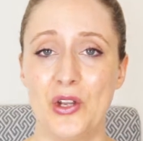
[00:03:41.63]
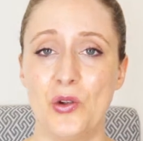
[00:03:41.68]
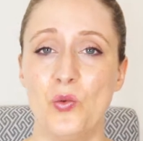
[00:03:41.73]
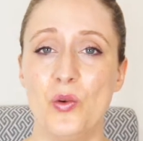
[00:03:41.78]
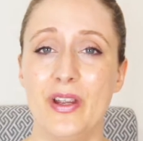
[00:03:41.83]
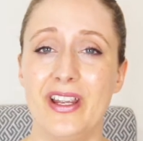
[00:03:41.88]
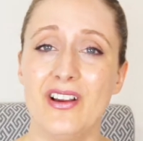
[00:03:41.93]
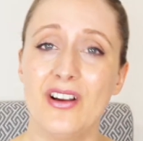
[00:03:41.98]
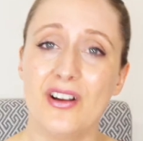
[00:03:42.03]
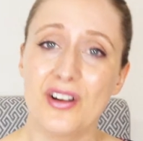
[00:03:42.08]

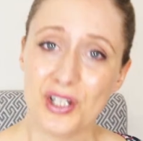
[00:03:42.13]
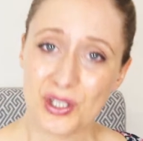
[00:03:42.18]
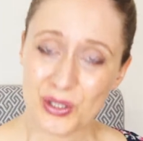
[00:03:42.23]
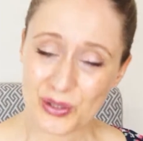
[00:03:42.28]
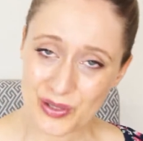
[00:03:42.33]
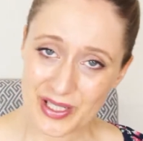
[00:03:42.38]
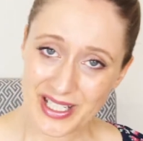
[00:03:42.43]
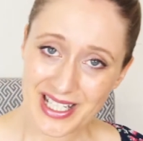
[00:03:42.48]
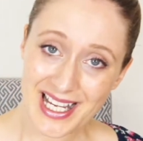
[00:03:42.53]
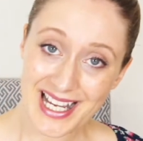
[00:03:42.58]
We are
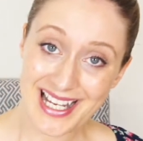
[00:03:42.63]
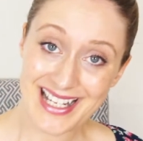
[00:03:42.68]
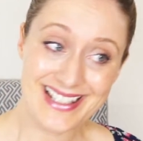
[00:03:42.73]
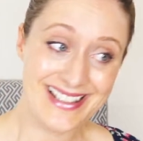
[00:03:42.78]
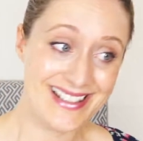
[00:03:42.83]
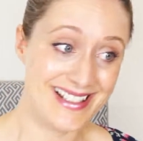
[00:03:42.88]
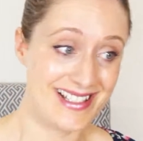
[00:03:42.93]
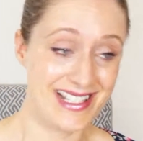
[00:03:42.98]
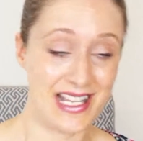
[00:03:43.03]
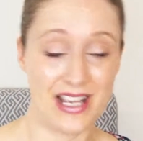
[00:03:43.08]

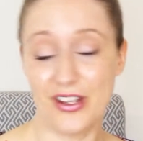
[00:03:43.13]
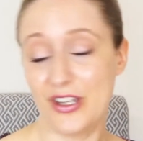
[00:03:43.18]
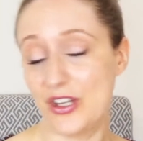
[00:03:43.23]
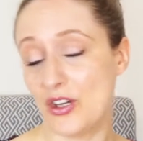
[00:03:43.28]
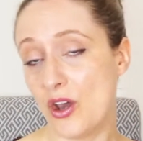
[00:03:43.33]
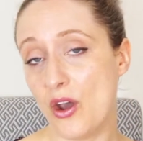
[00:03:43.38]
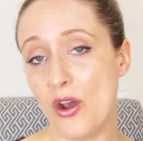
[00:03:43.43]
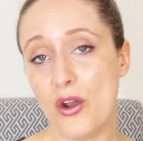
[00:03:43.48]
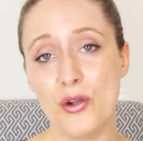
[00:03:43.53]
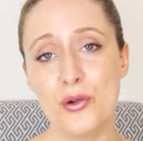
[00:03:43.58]
creators and
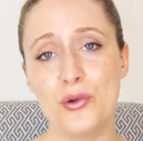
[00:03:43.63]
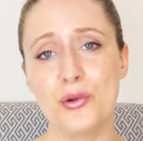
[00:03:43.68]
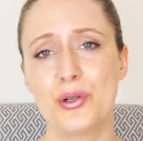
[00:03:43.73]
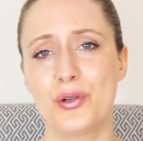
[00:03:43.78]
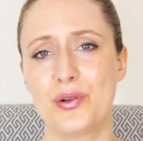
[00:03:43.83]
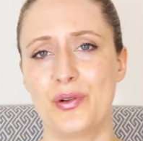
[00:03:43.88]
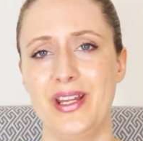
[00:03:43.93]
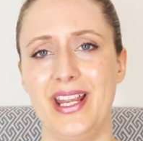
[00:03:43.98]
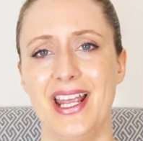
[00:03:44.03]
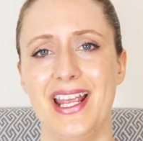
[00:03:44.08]

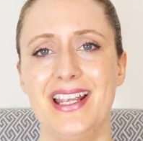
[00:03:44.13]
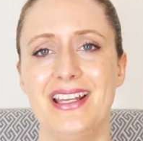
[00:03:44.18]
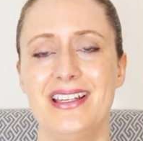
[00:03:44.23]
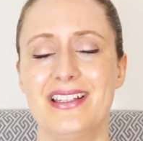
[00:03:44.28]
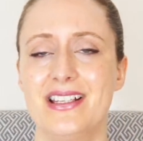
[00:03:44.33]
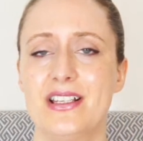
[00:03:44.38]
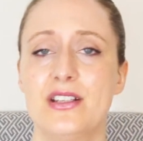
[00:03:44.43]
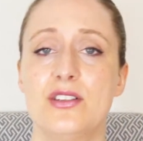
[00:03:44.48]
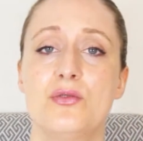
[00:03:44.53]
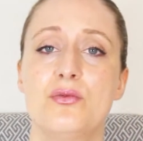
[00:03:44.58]

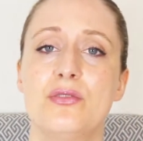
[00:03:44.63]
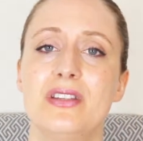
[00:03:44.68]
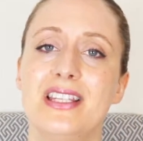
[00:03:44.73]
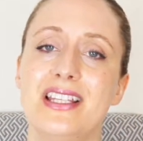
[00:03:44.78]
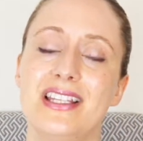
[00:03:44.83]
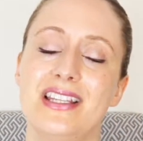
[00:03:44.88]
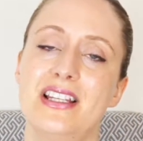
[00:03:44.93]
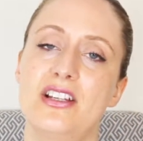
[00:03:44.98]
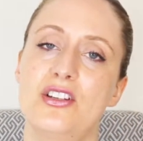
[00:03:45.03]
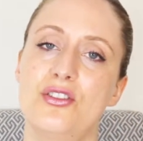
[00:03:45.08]
co-creators
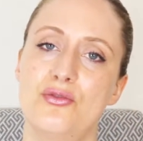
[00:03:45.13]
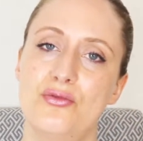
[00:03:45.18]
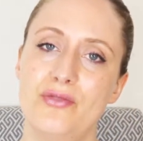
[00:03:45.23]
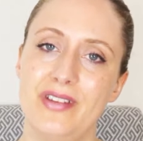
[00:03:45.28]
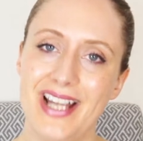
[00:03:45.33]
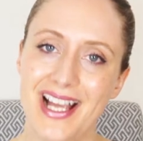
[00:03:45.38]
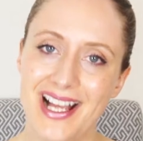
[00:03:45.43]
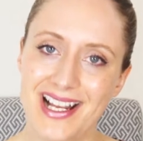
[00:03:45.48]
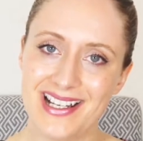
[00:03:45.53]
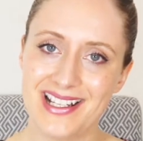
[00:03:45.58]
within this
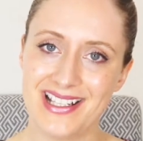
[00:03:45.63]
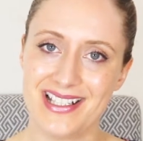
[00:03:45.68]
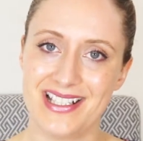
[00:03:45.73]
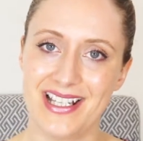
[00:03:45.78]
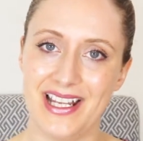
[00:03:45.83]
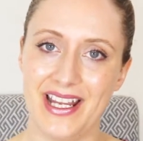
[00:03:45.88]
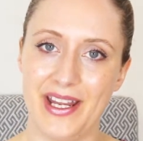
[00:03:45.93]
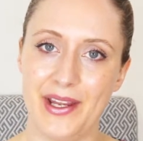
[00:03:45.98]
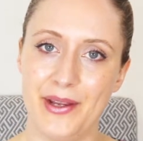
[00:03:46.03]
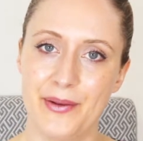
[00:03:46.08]

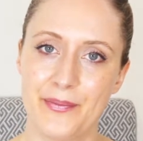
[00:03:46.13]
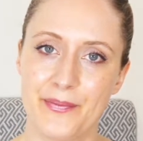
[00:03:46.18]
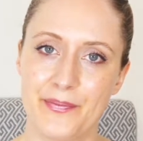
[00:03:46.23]
reality.